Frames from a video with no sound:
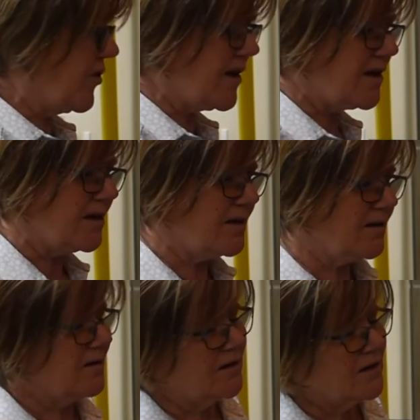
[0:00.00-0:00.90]
thick,
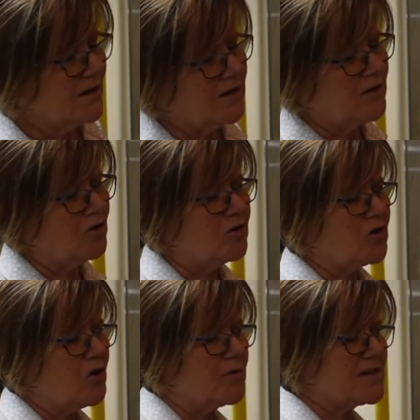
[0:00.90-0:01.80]
you can
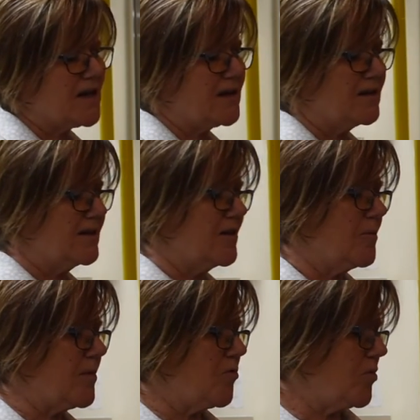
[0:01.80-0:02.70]
always add a little
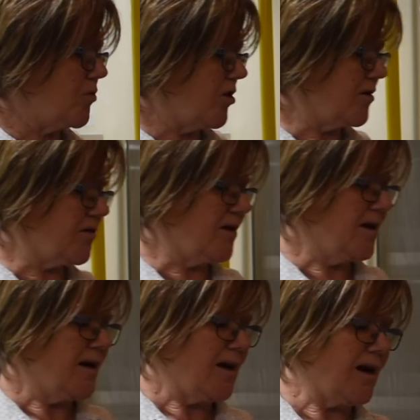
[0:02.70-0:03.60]
bit more broth.
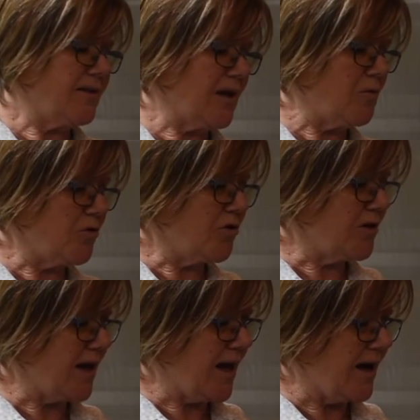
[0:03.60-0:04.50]
And then we're
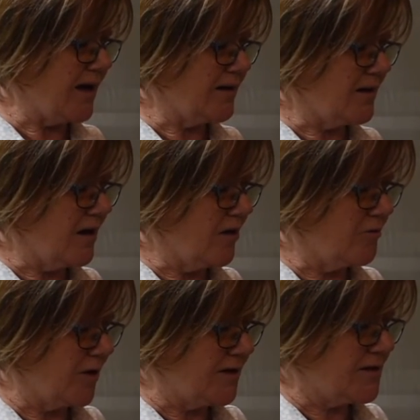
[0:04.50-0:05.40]
going to add our
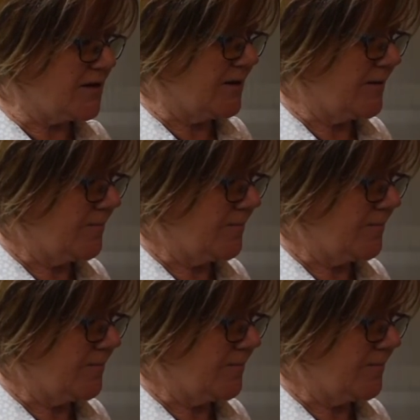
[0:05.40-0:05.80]
rice.